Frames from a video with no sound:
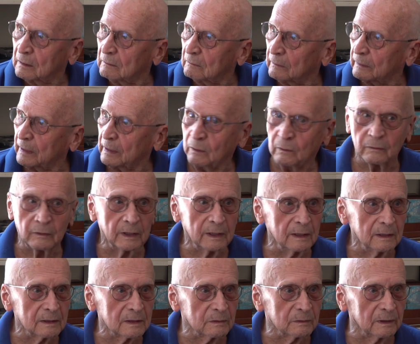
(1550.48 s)
Right over there is
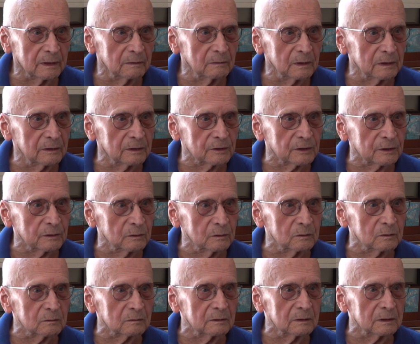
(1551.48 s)
where I went to school.
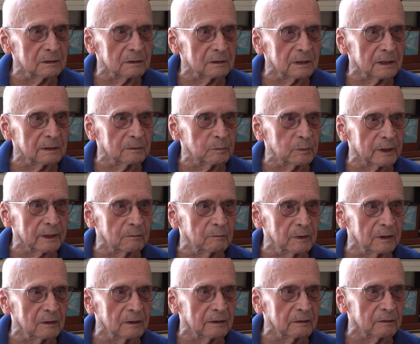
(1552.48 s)
That brick
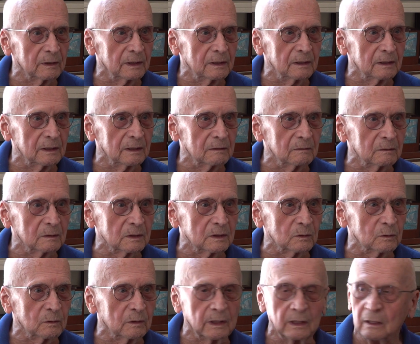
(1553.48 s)
building right there was
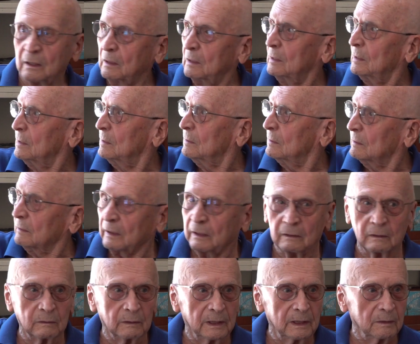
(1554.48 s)
only
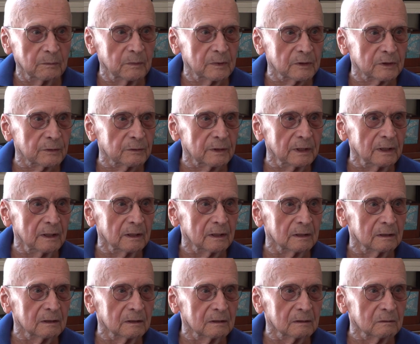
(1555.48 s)
right up the street here.
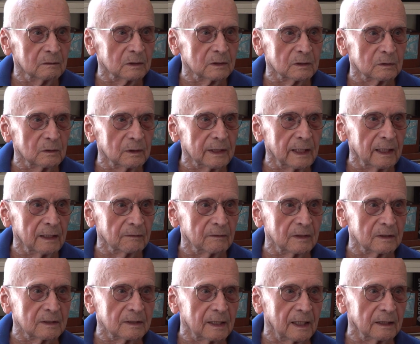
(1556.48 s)
Was only half the
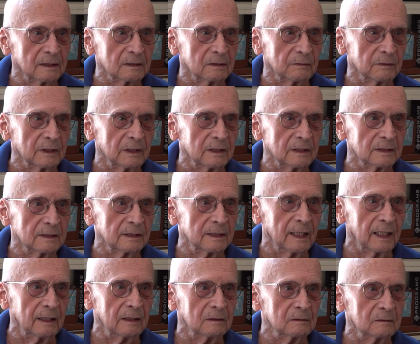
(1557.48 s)
size of it is
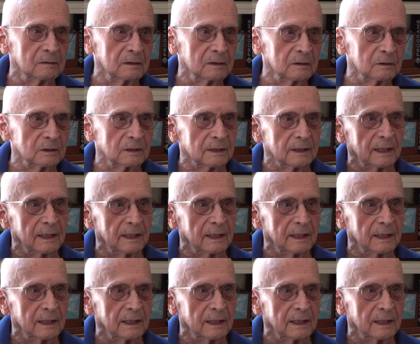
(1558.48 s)
now because the high